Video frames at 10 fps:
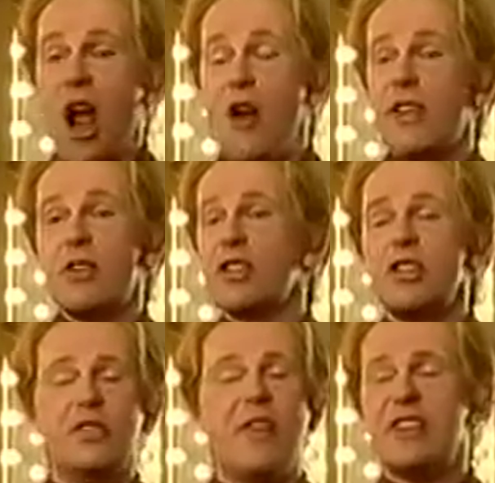Over there, it's
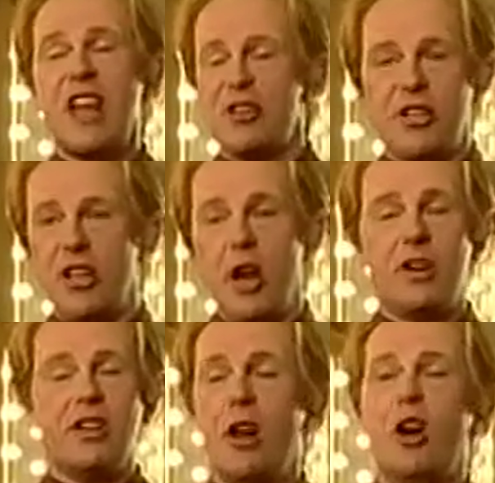just fantastic, you know,
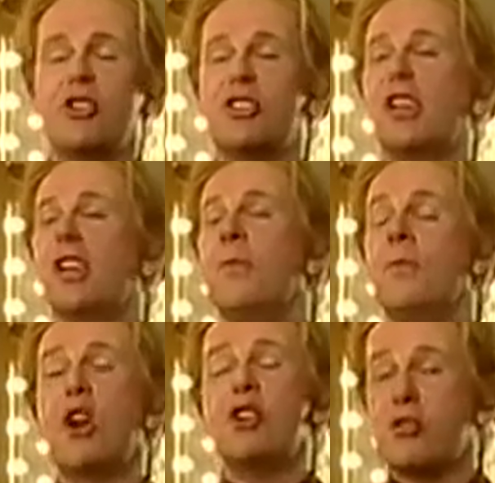and I just
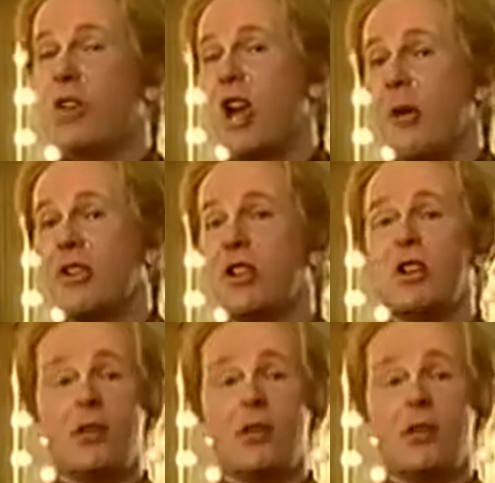really hope that